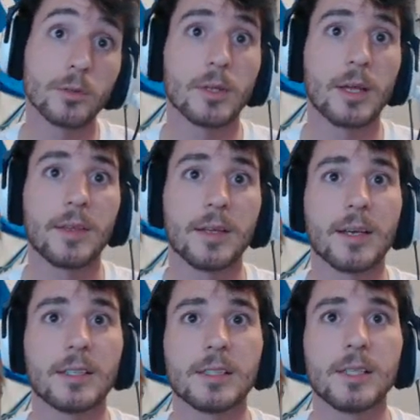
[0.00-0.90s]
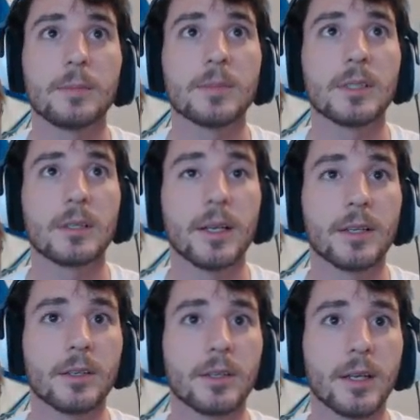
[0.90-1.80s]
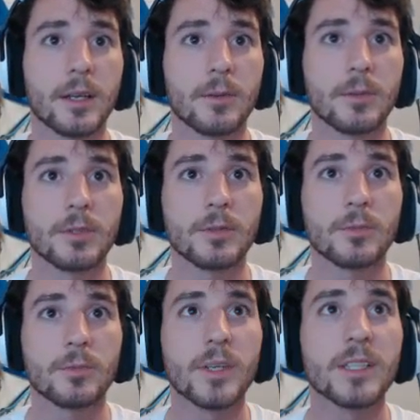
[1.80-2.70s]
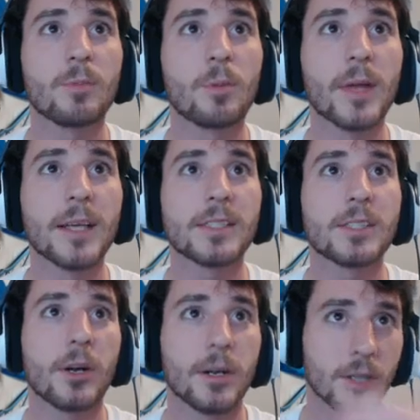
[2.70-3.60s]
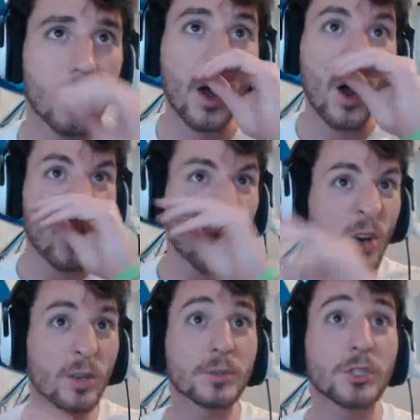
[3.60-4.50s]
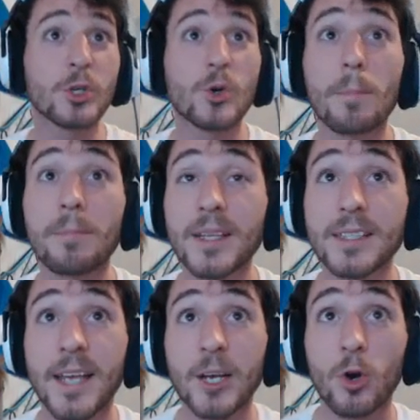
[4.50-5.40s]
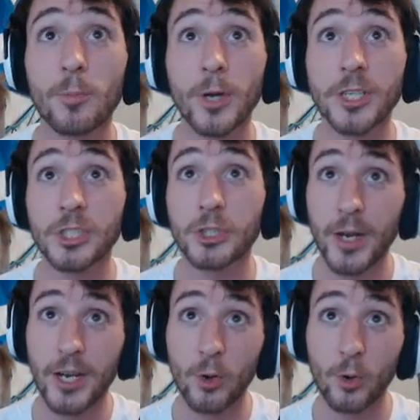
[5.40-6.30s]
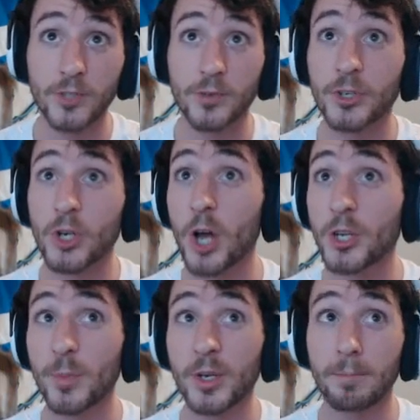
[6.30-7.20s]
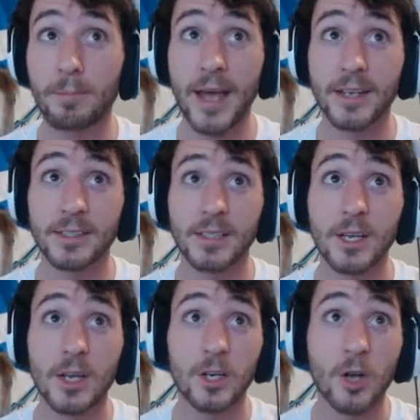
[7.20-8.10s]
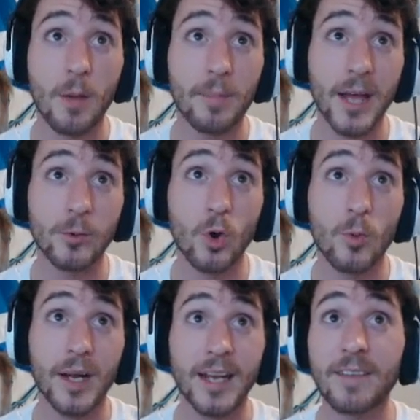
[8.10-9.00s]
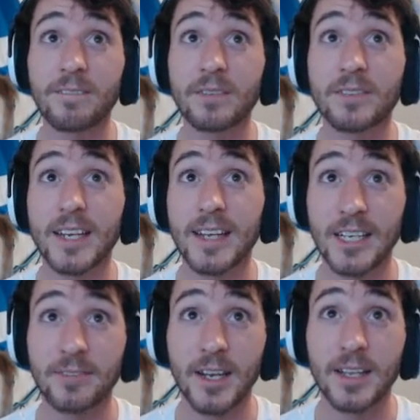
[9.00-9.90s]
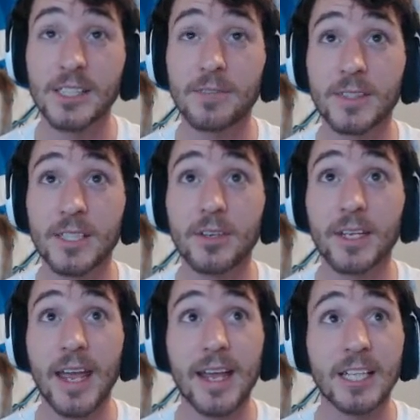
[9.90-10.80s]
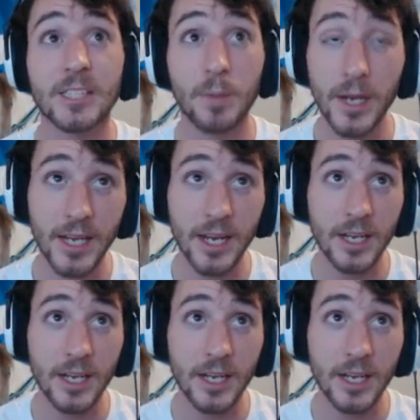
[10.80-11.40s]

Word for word: I think that seems like a reasonable place to start. Welcome to Militech Corporation training course for non-human combatants. Combat robot A-15 activated. This is facility AI speaking.